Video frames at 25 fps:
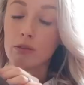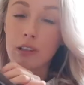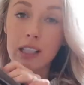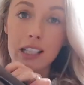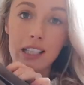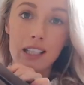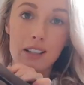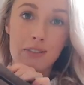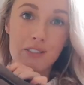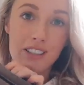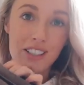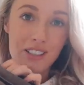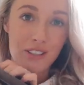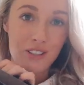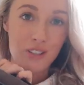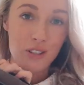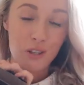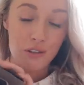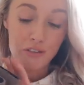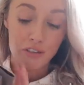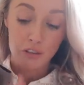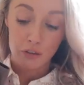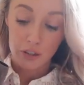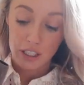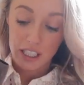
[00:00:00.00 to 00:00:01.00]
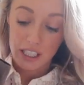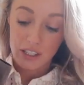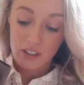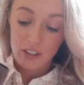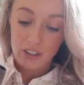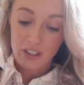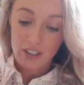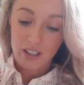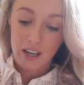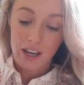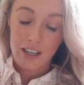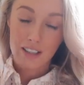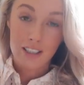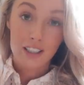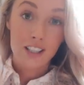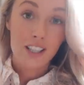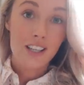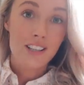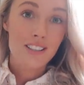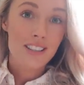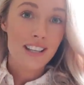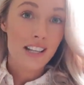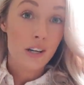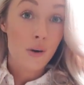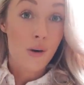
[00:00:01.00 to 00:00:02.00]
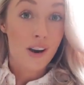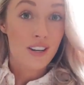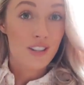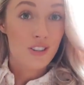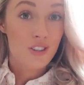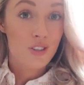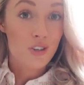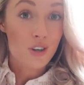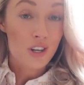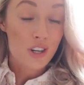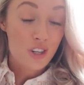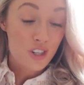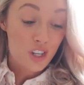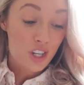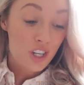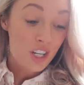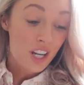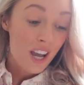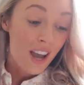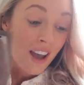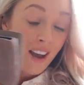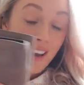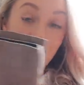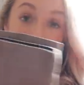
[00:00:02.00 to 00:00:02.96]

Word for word: Really lovely and soft on the inside, and because they're quite structured,